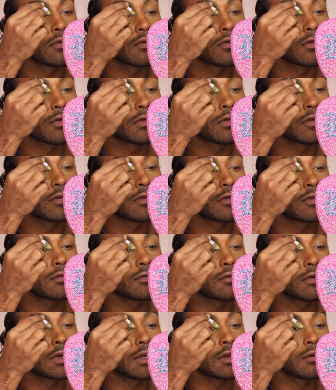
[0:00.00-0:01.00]
So this is
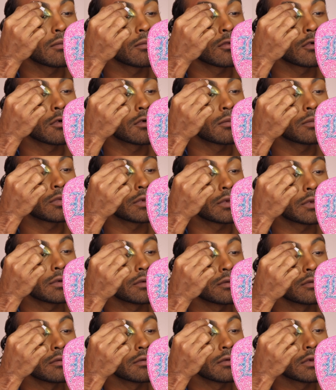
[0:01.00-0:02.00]
reading more
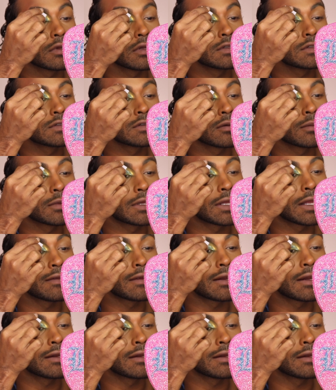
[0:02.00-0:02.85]
blue, and so I'm glad that I